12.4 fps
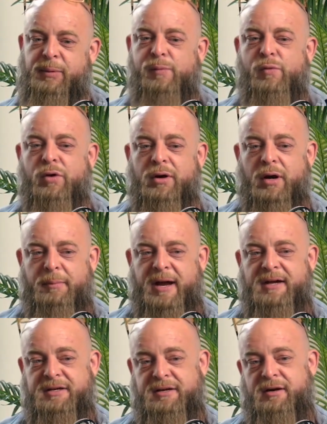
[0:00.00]
I mean, we're in our
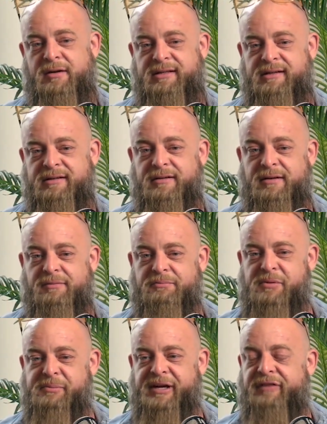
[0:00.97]
backyard here, our
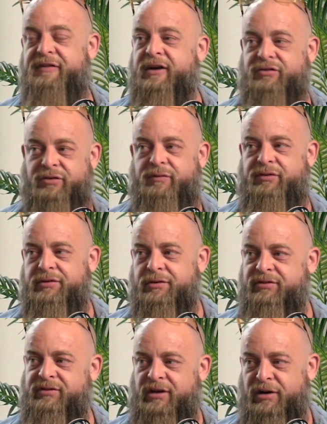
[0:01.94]
manufacturing
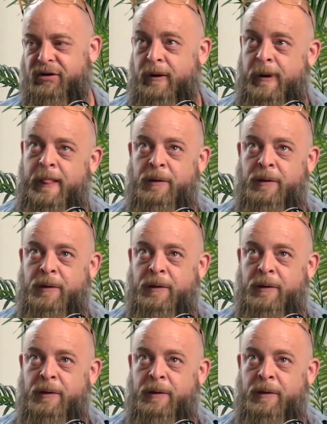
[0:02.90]
facilities here.